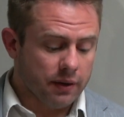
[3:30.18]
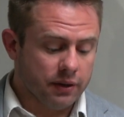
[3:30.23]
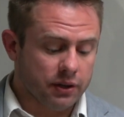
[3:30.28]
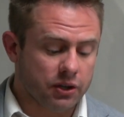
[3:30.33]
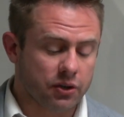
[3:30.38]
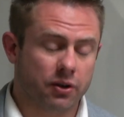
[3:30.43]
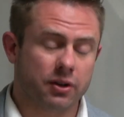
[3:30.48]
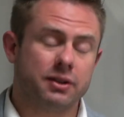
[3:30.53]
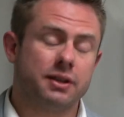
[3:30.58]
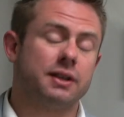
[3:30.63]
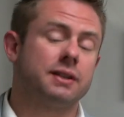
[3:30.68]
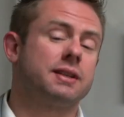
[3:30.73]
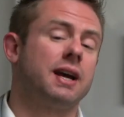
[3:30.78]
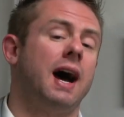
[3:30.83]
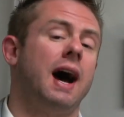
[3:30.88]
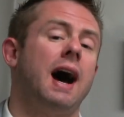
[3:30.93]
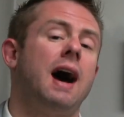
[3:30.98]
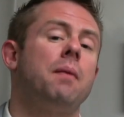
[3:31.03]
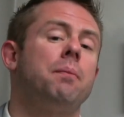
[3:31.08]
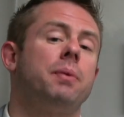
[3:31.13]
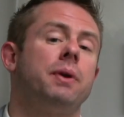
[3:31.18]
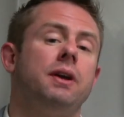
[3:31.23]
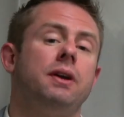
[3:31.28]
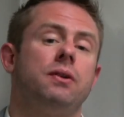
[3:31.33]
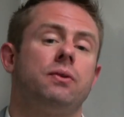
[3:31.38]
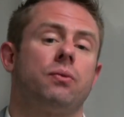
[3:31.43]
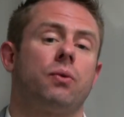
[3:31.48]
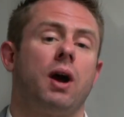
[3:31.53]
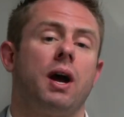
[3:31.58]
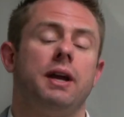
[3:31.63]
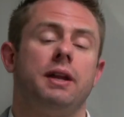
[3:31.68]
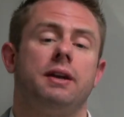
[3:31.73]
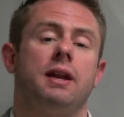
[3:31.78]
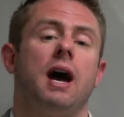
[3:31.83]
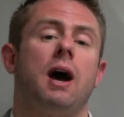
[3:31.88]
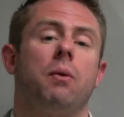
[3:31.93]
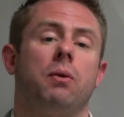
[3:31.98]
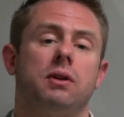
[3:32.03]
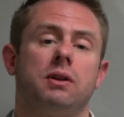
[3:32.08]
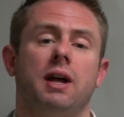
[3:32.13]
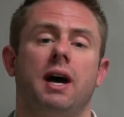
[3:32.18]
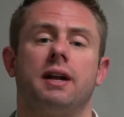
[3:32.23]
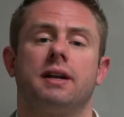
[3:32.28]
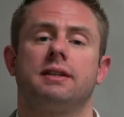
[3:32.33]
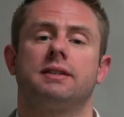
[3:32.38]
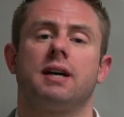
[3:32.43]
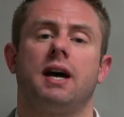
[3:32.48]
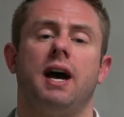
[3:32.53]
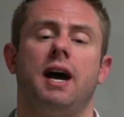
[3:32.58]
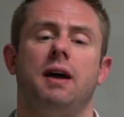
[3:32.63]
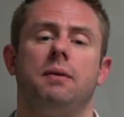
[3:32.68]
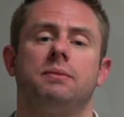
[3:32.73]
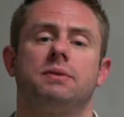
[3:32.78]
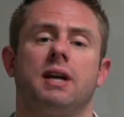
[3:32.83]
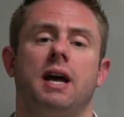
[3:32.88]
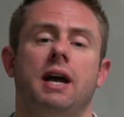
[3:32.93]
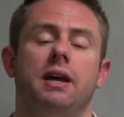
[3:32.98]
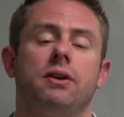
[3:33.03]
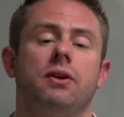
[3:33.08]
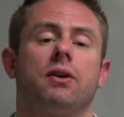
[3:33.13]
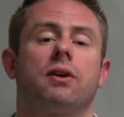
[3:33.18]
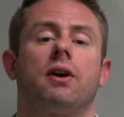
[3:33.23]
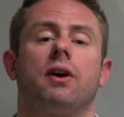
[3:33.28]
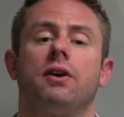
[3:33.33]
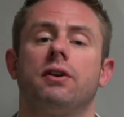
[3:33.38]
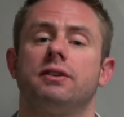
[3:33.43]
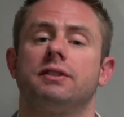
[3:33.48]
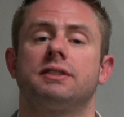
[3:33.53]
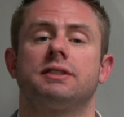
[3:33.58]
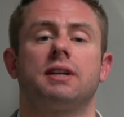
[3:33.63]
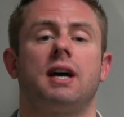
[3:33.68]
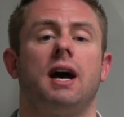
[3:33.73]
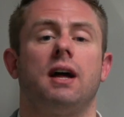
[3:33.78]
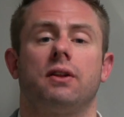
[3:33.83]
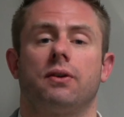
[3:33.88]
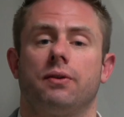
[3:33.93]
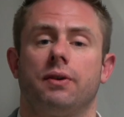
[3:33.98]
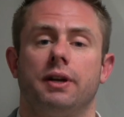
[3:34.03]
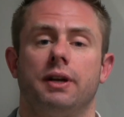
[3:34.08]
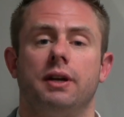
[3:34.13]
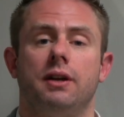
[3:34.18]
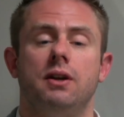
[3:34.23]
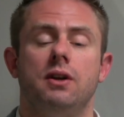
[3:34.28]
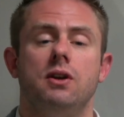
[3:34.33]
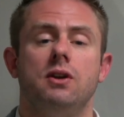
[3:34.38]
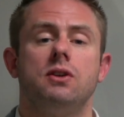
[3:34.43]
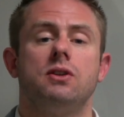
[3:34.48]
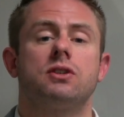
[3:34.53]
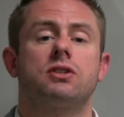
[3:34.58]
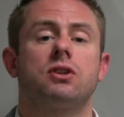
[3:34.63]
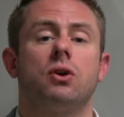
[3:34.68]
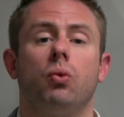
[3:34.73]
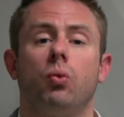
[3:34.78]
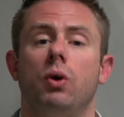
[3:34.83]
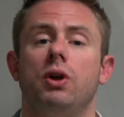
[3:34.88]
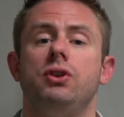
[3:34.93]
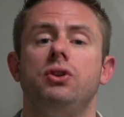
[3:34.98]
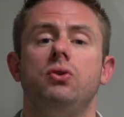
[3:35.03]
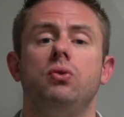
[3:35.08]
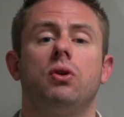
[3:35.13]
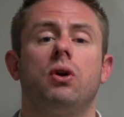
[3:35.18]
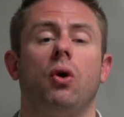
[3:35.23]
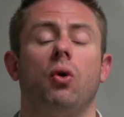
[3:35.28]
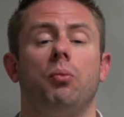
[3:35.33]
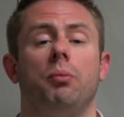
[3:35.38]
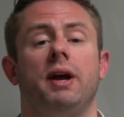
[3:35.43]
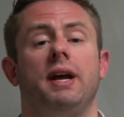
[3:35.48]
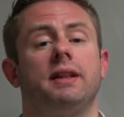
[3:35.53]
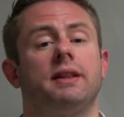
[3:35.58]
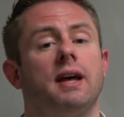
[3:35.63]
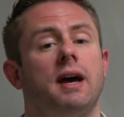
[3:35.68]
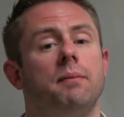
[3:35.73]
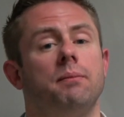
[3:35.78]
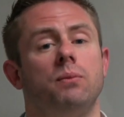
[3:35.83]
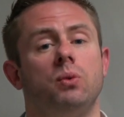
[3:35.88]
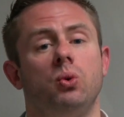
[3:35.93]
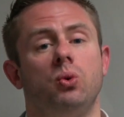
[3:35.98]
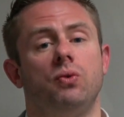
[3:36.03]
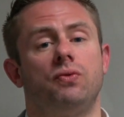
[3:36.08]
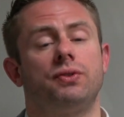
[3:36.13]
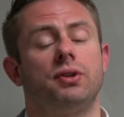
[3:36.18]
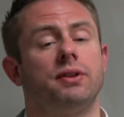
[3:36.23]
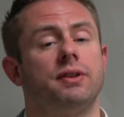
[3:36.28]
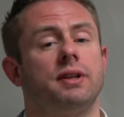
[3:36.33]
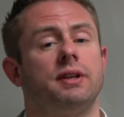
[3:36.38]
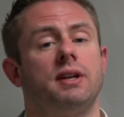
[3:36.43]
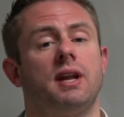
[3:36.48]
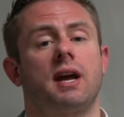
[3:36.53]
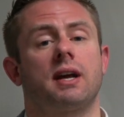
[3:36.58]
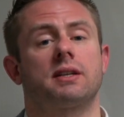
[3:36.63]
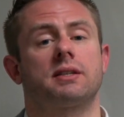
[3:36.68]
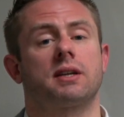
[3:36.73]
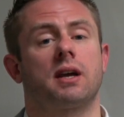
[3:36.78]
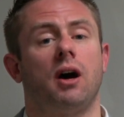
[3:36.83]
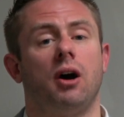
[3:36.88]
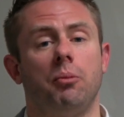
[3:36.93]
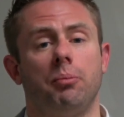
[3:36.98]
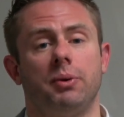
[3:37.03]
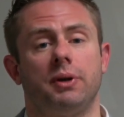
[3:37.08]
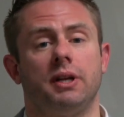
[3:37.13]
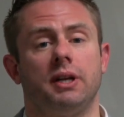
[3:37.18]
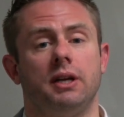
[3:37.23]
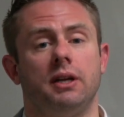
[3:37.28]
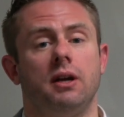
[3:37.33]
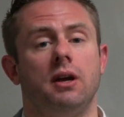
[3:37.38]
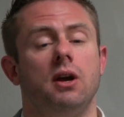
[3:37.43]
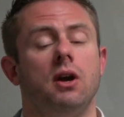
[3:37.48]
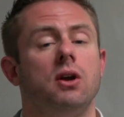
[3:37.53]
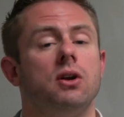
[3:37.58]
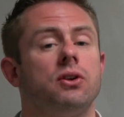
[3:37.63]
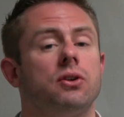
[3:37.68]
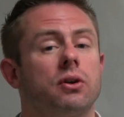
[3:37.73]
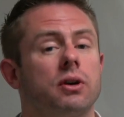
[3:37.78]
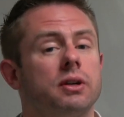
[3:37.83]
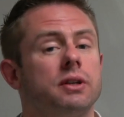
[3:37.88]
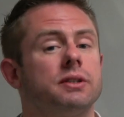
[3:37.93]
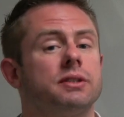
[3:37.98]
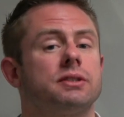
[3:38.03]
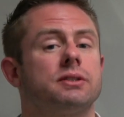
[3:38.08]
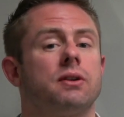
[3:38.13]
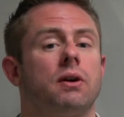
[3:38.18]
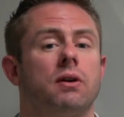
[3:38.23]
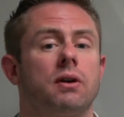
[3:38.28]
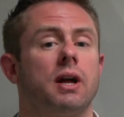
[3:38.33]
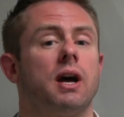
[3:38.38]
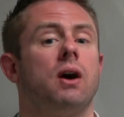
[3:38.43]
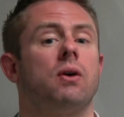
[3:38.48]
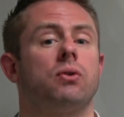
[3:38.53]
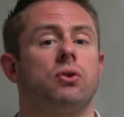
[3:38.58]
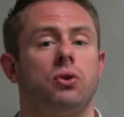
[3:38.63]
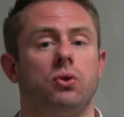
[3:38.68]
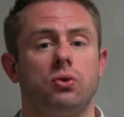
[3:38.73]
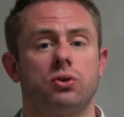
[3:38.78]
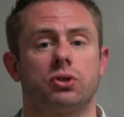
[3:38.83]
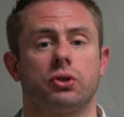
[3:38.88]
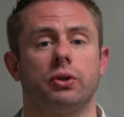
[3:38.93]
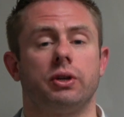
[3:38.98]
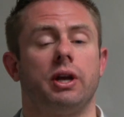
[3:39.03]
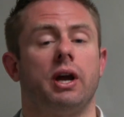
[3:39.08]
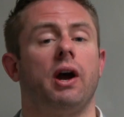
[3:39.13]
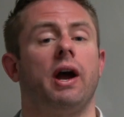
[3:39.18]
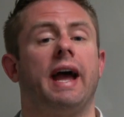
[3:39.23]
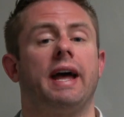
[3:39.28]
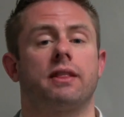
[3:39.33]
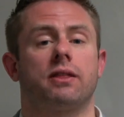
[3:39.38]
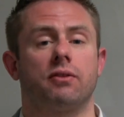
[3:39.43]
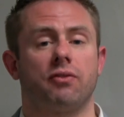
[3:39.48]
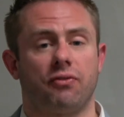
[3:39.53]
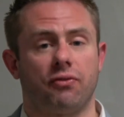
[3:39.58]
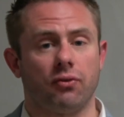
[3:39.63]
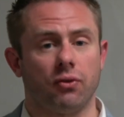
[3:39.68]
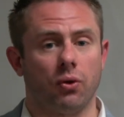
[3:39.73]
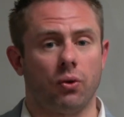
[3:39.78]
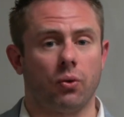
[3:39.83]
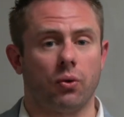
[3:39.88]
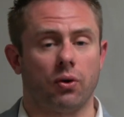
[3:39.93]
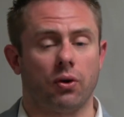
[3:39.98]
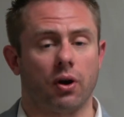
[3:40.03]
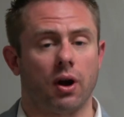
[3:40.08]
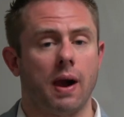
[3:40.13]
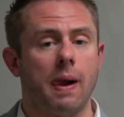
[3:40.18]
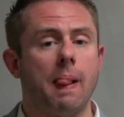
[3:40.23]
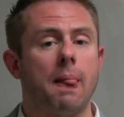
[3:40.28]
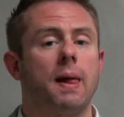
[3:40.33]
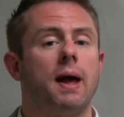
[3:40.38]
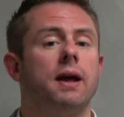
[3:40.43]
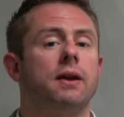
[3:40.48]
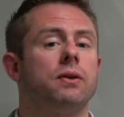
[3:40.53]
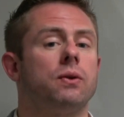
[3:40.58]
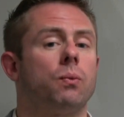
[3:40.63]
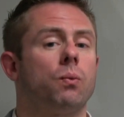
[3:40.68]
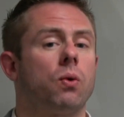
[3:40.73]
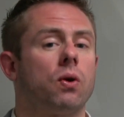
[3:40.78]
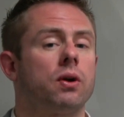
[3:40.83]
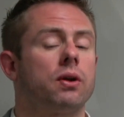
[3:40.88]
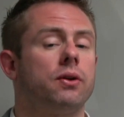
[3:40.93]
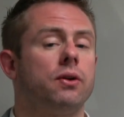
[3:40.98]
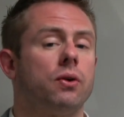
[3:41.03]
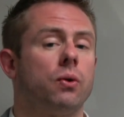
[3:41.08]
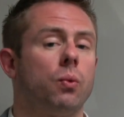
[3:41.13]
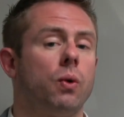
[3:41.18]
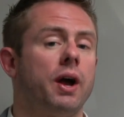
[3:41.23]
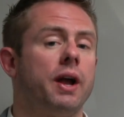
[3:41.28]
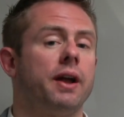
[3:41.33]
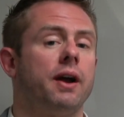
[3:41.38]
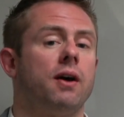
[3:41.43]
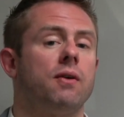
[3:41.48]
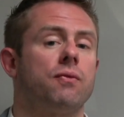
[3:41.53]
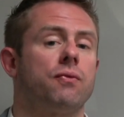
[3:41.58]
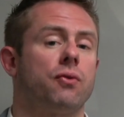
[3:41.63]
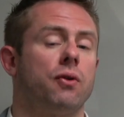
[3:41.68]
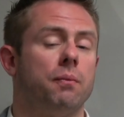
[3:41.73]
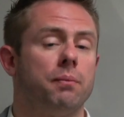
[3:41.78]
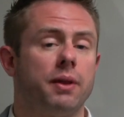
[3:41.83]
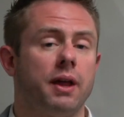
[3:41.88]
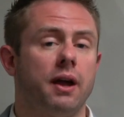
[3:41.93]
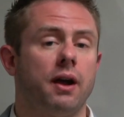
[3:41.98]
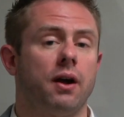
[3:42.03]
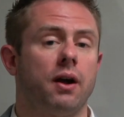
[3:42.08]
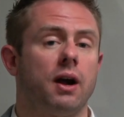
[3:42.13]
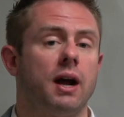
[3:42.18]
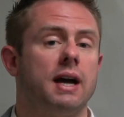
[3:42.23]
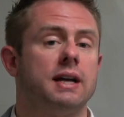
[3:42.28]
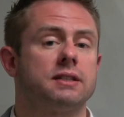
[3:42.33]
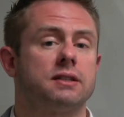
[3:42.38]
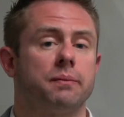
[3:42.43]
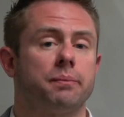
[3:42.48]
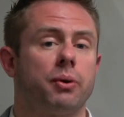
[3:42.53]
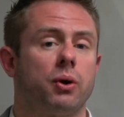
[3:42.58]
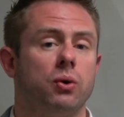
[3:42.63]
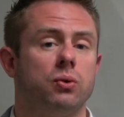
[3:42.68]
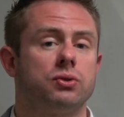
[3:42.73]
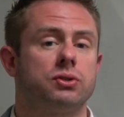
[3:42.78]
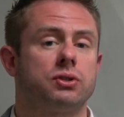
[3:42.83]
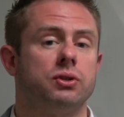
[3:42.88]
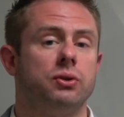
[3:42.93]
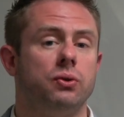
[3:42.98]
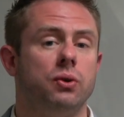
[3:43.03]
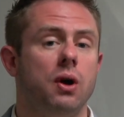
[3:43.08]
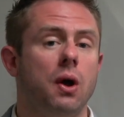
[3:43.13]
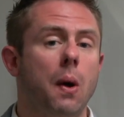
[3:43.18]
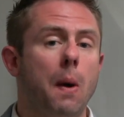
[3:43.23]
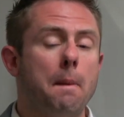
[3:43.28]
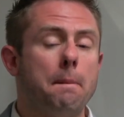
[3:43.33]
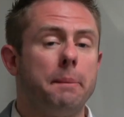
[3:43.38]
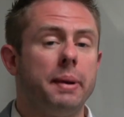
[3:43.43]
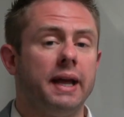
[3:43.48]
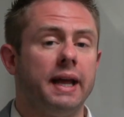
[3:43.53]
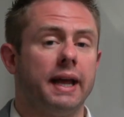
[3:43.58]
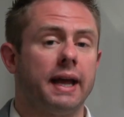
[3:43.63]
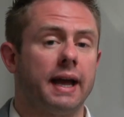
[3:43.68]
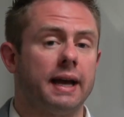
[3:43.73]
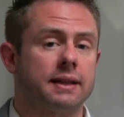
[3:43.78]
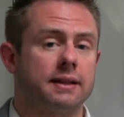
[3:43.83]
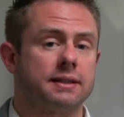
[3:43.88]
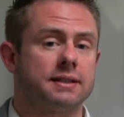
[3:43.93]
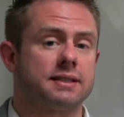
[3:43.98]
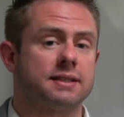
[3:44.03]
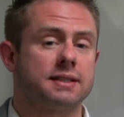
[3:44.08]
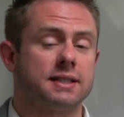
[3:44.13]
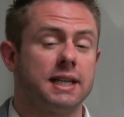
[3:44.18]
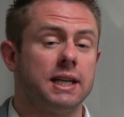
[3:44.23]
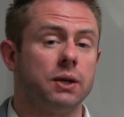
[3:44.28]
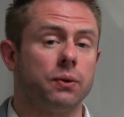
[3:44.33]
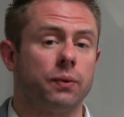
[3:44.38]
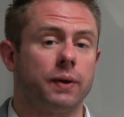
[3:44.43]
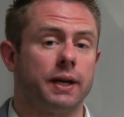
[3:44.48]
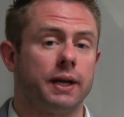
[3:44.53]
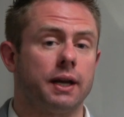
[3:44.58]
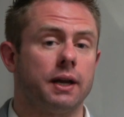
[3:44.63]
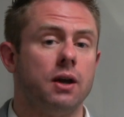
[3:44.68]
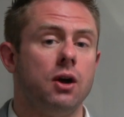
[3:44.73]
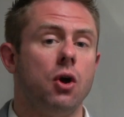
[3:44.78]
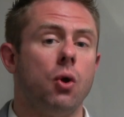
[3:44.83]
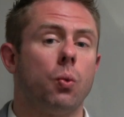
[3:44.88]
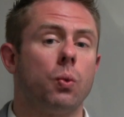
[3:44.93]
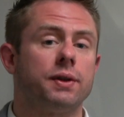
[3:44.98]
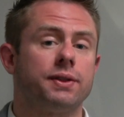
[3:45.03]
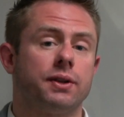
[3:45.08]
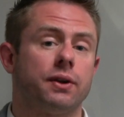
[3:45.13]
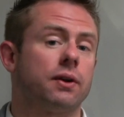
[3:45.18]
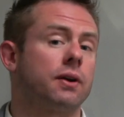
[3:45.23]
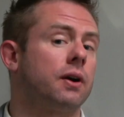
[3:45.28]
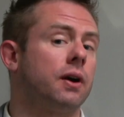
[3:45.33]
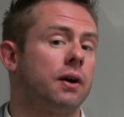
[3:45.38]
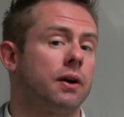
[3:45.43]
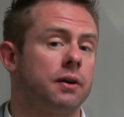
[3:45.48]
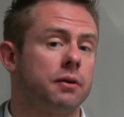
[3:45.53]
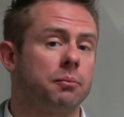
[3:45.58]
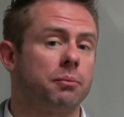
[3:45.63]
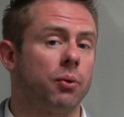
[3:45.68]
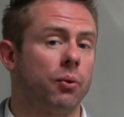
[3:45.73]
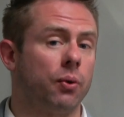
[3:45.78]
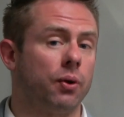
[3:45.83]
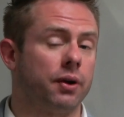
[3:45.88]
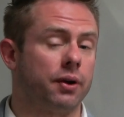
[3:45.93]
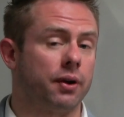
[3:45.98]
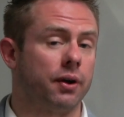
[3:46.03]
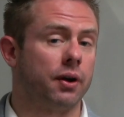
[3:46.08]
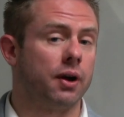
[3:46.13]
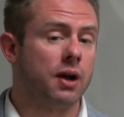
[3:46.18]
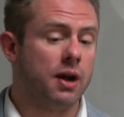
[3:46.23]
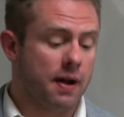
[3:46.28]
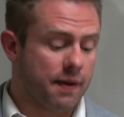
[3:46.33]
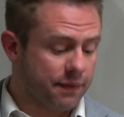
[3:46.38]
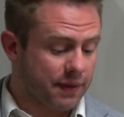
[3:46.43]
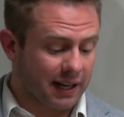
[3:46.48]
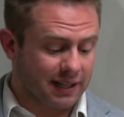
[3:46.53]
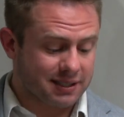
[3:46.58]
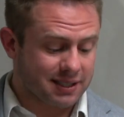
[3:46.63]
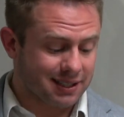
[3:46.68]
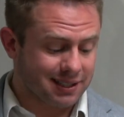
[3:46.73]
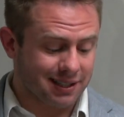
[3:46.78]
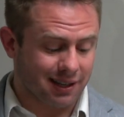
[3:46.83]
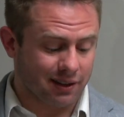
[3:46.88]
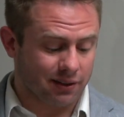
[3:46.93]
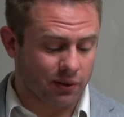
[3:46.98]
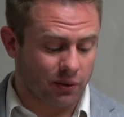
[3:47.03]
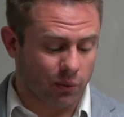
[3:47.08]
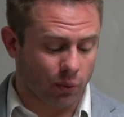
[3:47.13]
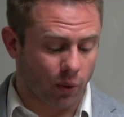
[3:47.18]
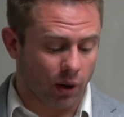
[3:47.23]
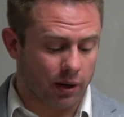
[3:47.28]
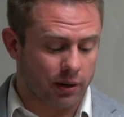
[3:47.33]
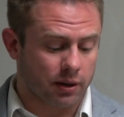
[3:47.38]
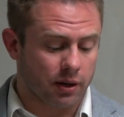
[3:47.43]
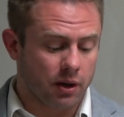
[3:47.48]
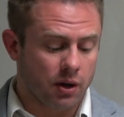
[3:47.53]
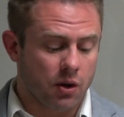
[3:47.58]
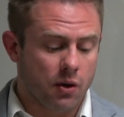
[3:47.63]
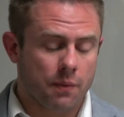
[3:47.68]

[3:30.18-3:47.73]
You're at the top end right now a lot of times at your current salary. So when you go make that move to the next company, you're going to start out usually at the floor and you work your way up from there, as opposed to being at the ceiling with your current employer. That's another one.